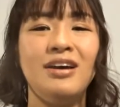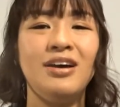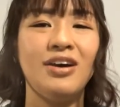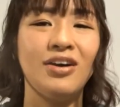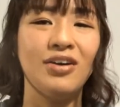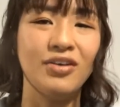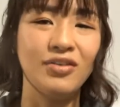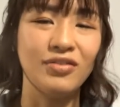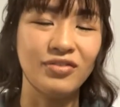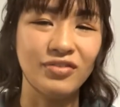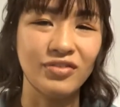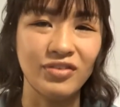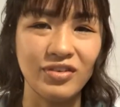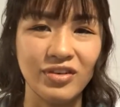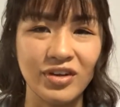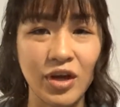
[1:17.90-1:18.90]
of
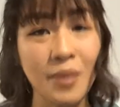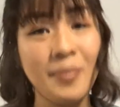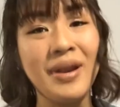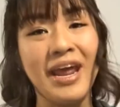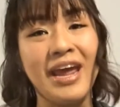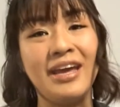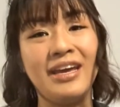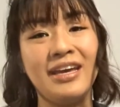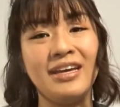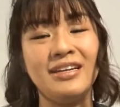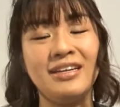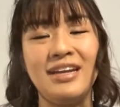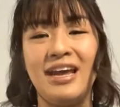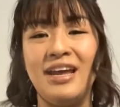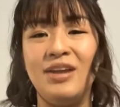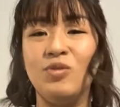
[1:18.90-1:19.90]
Copenhagen
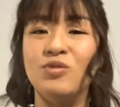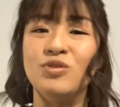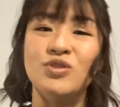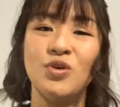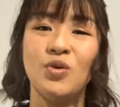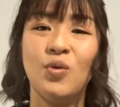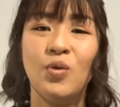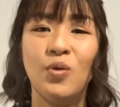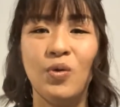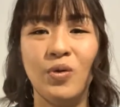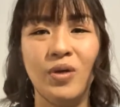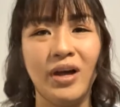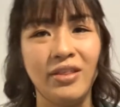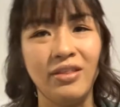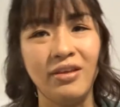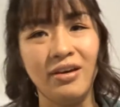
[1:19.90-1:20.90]
and also all
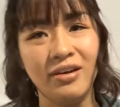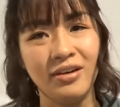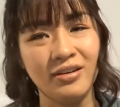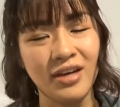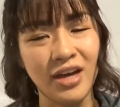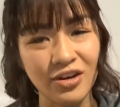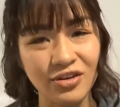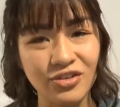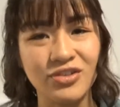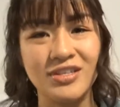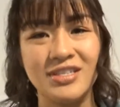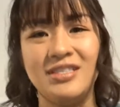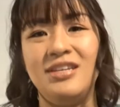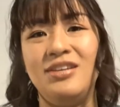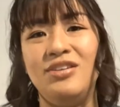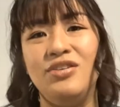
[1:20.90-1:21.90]
other
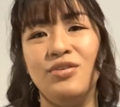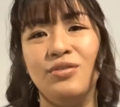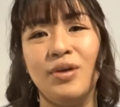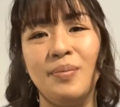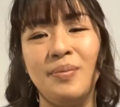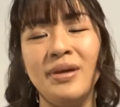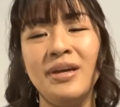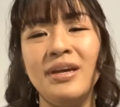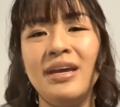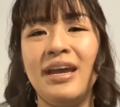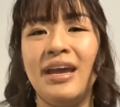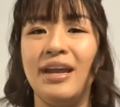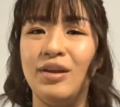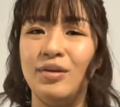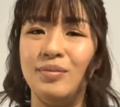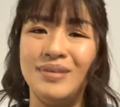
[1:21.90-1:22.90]
countries in Europe.
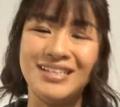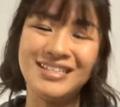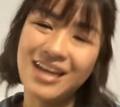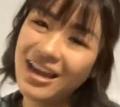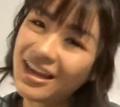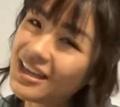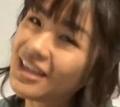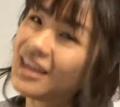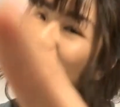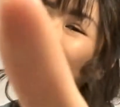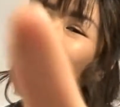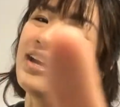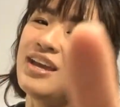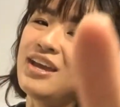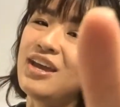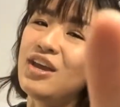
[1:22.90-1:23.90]
And I'll be
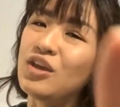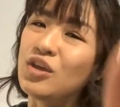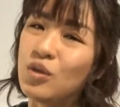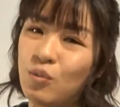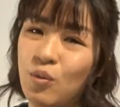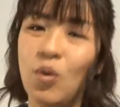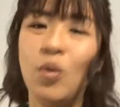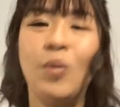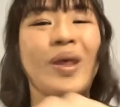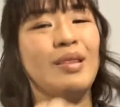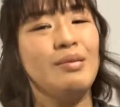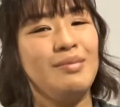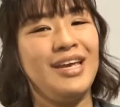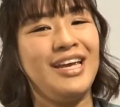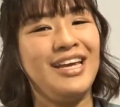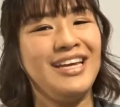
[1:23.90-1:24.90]
taking you all with
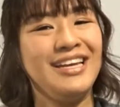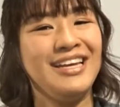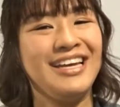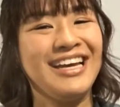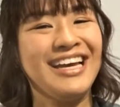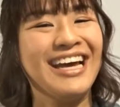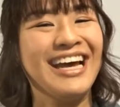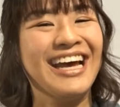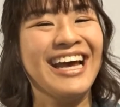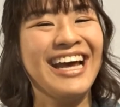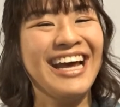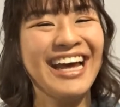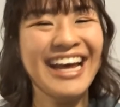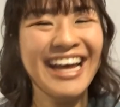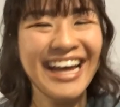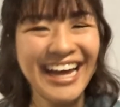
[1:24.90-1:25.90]
me.
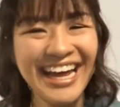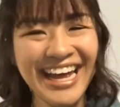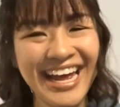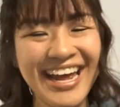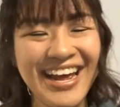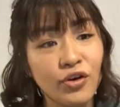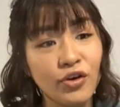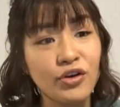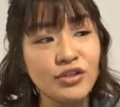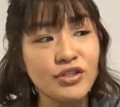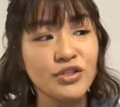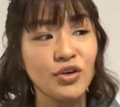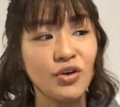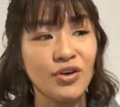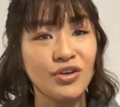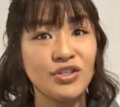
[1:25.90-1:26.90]

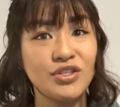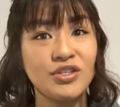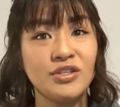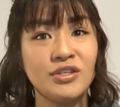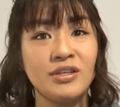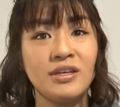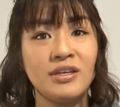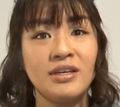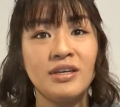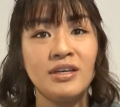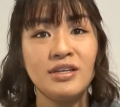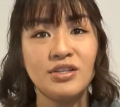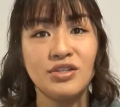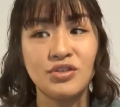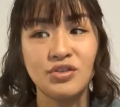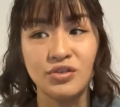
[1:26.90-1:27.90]
First got
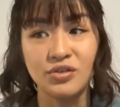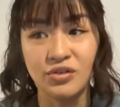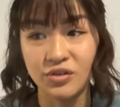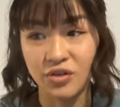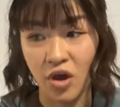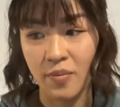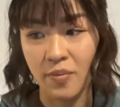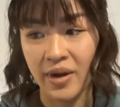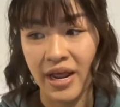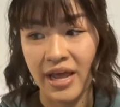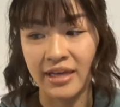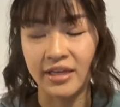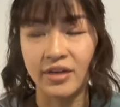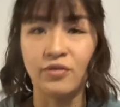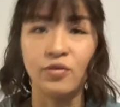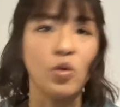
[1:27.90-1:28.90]
to
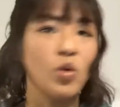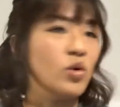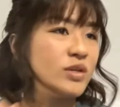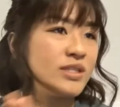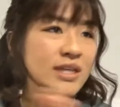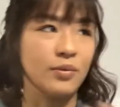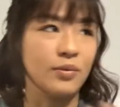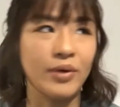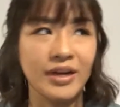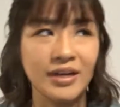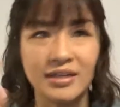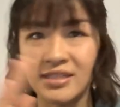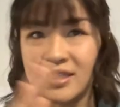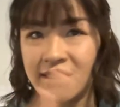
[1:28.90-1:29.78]
Copenhagen, of course, I went